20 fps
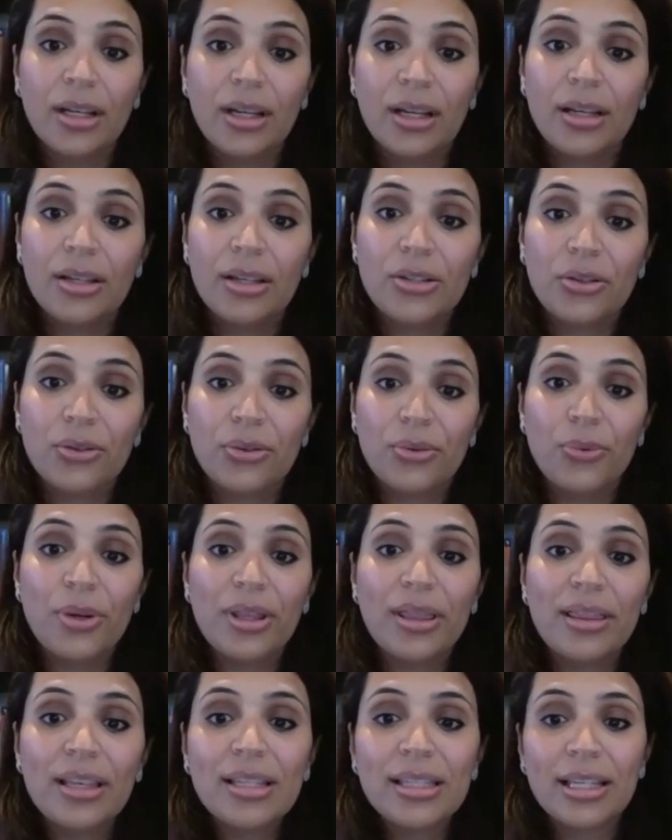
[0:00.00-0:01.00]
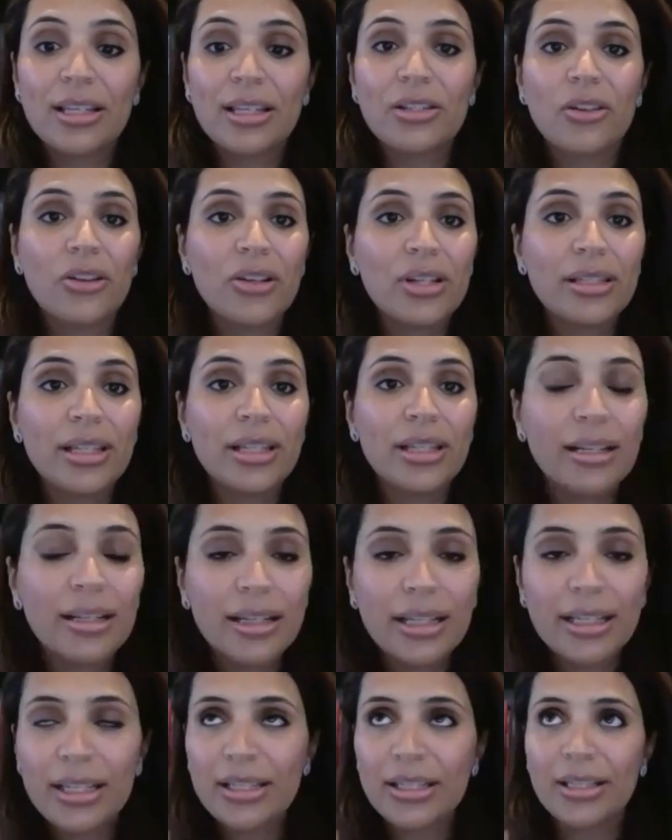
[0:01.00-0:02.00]
So with this exhausting
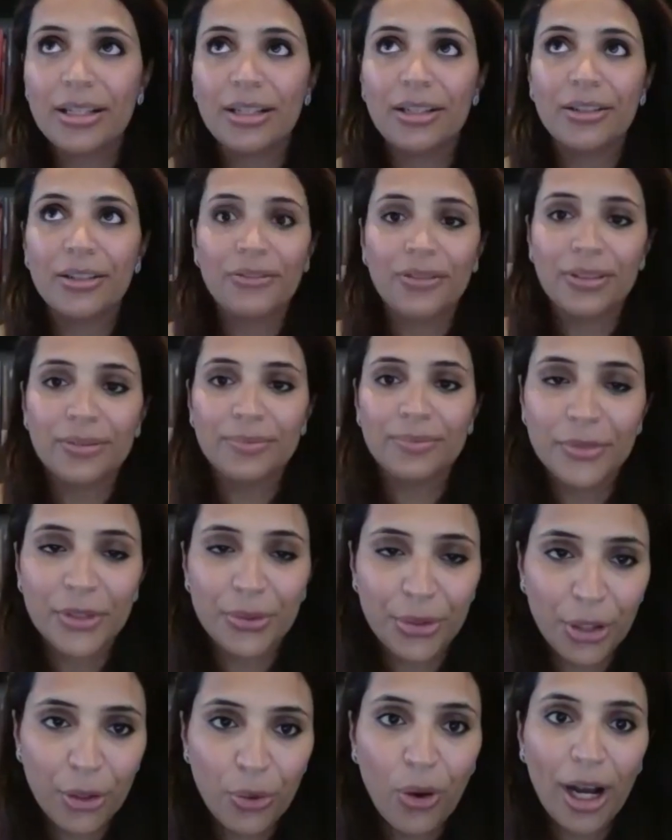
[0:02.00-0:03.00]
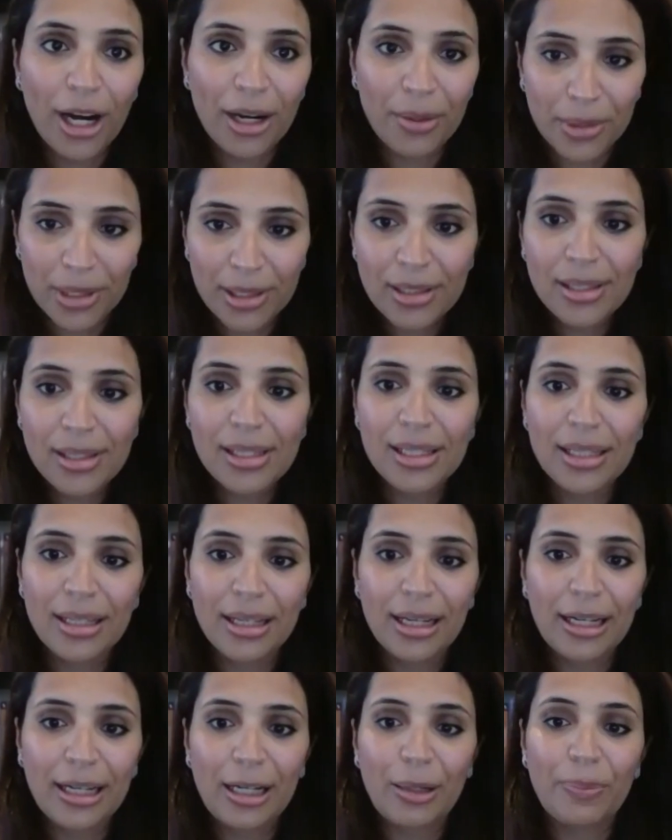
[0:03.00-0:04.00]
list of requirements,
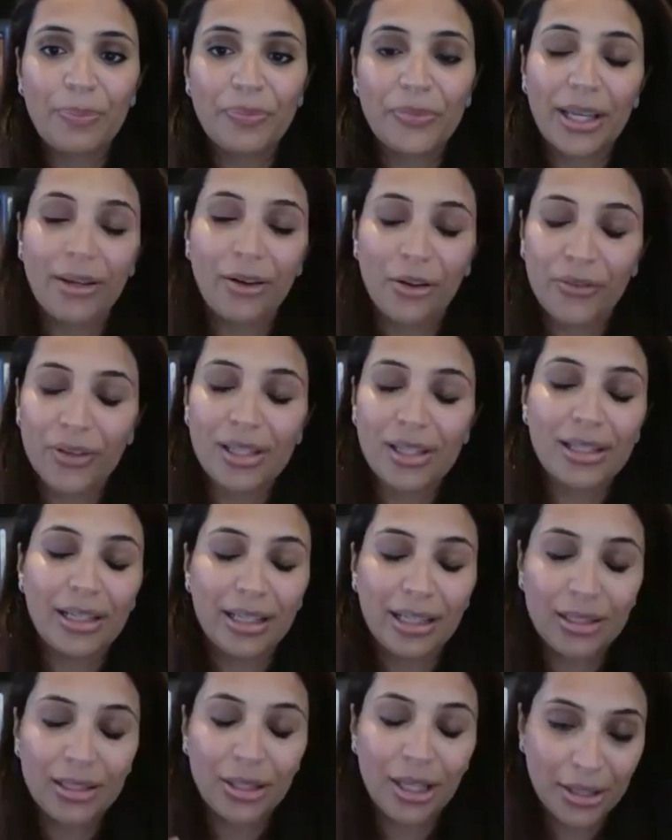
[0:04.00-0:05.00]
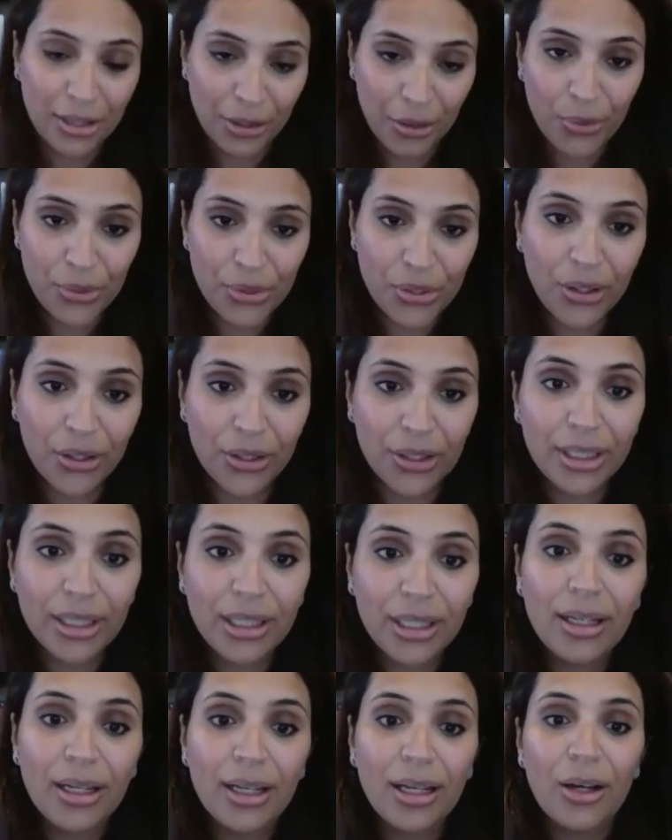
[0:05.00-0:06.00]
and obviously it goes on,
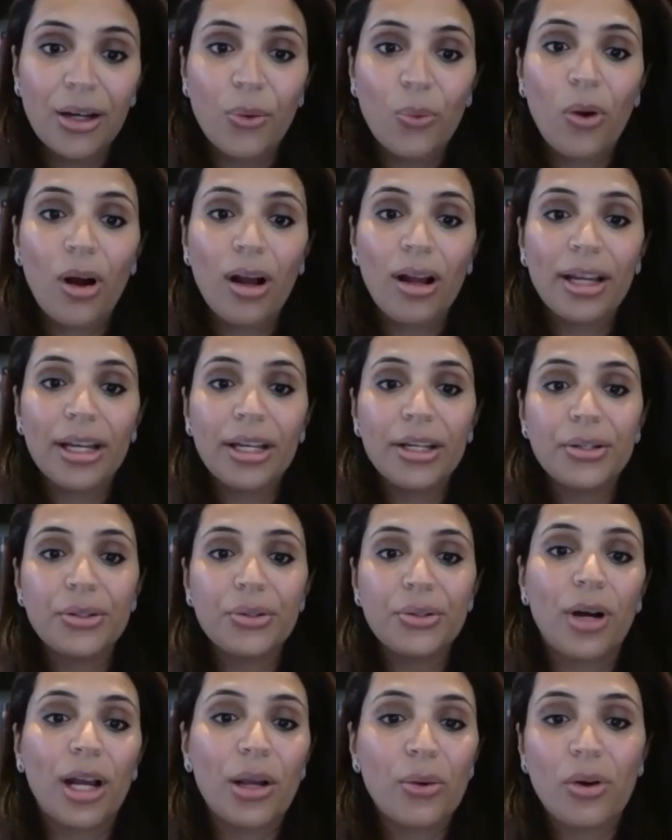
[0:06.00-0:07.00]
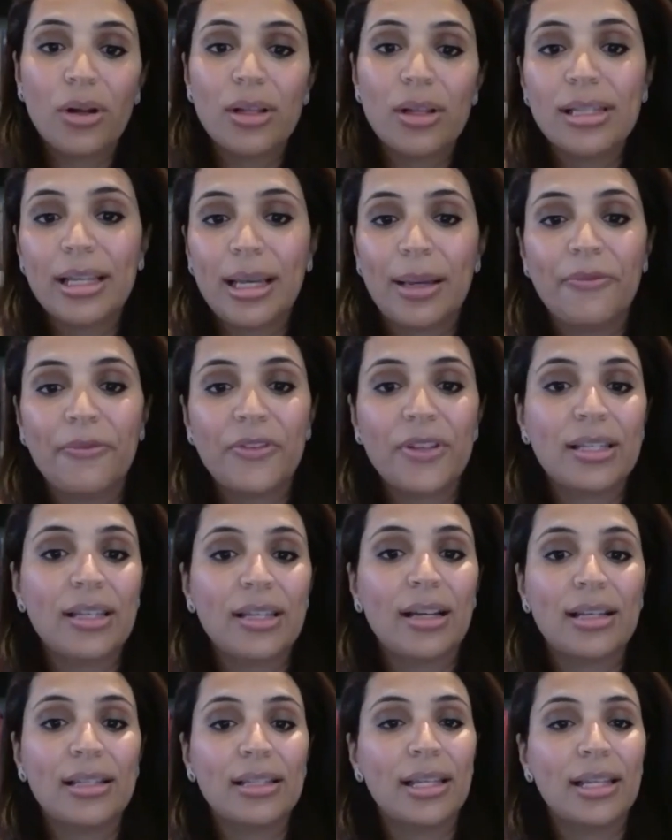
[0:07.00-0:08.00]
why do I want to
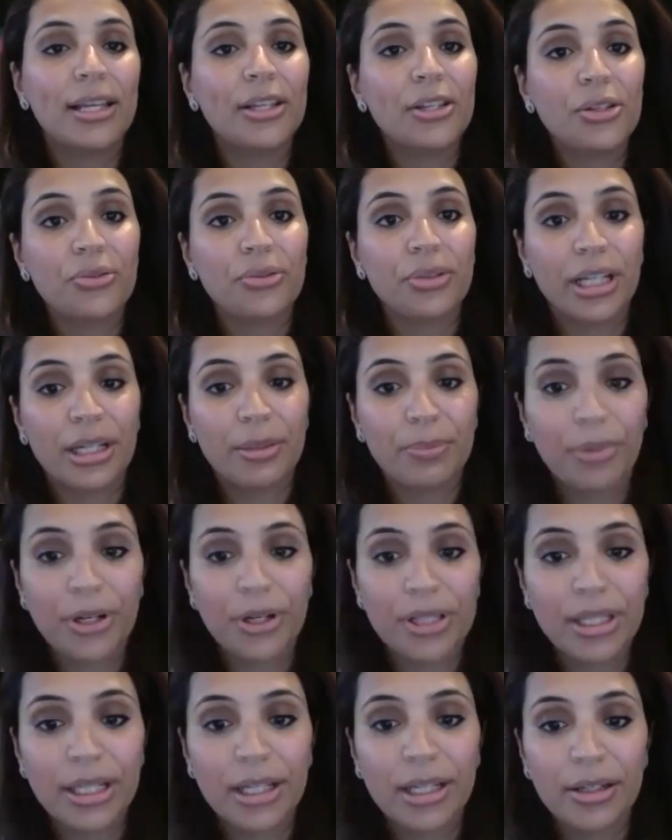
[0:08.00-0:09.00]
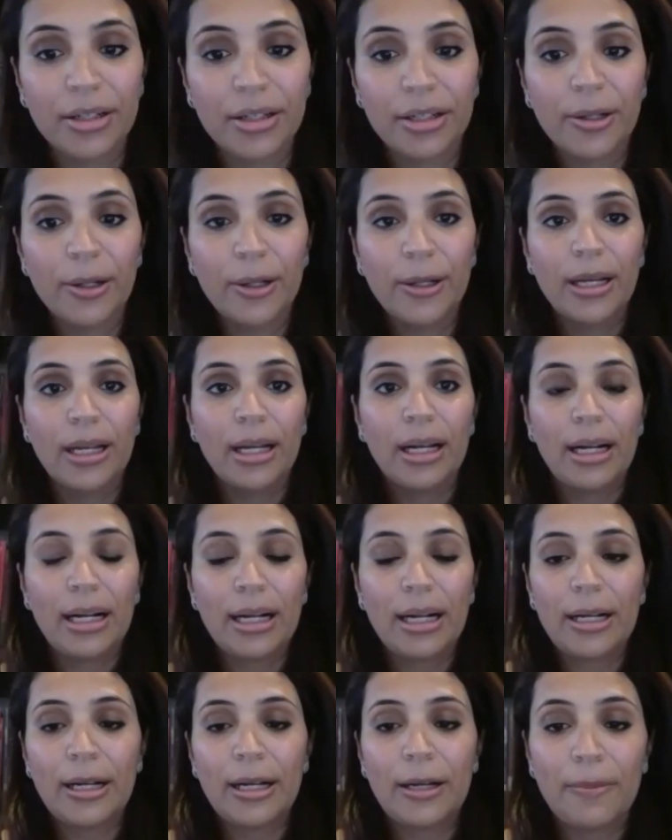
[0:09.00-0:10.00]
emphasize history in particular?
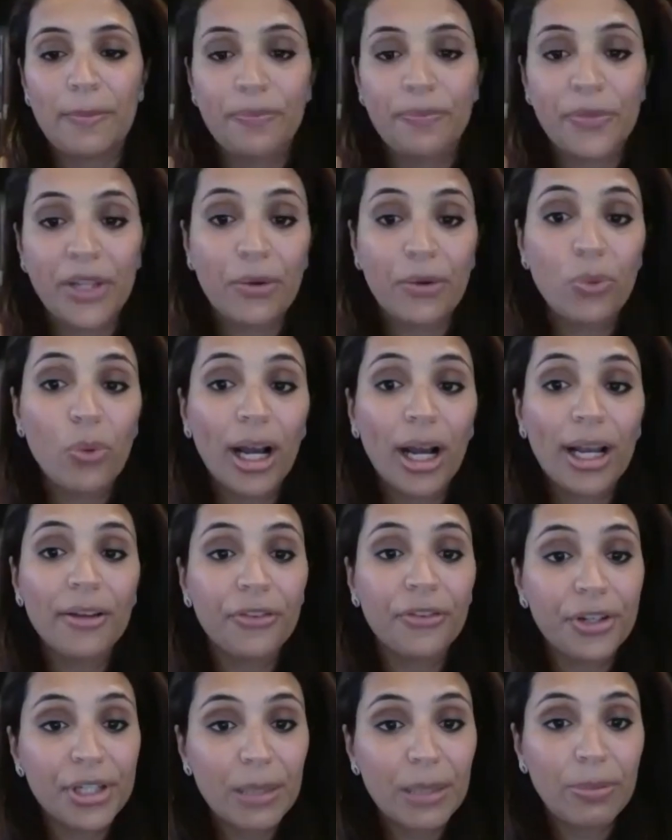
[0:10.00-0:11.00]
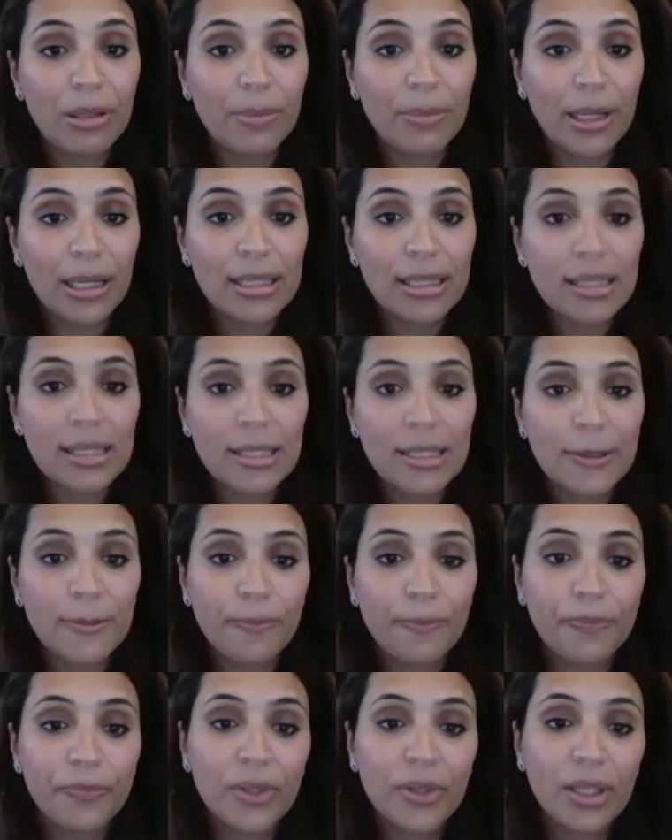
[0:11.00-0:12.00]
And why for diplomats?
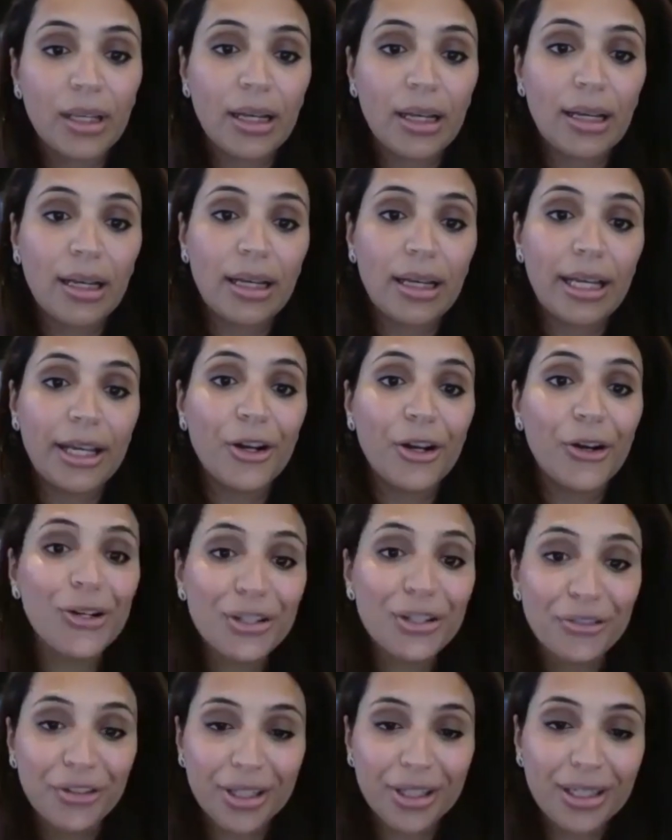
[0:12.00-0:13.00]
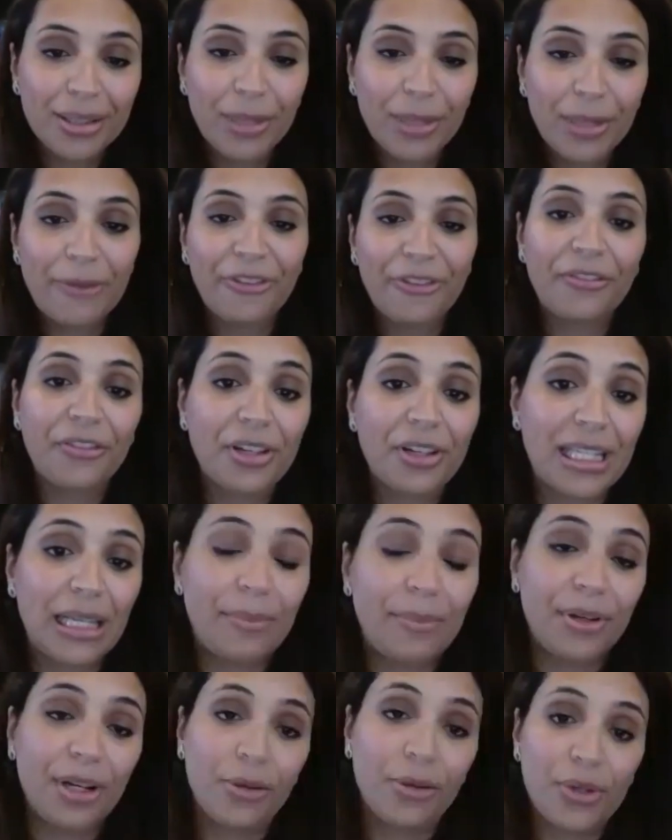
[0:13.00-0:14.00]
In Oxford, my favorite
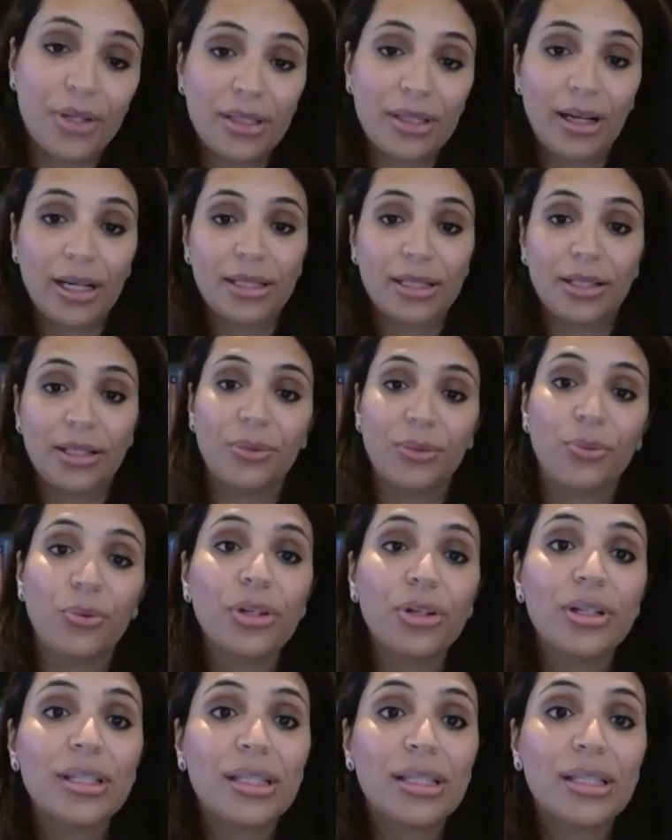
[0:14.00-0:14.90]
seminar was titled The World